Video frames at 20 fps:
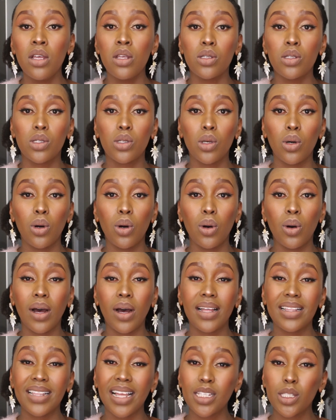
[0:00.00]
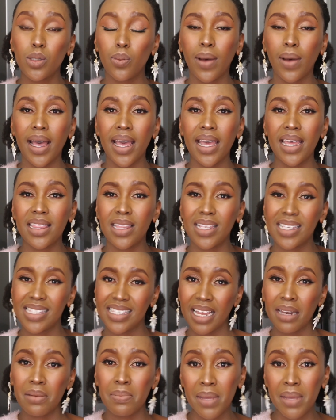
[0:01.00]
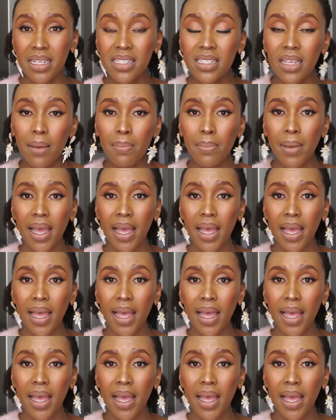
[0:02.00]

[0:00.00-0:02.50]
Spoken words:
So that's why there's that mix-up,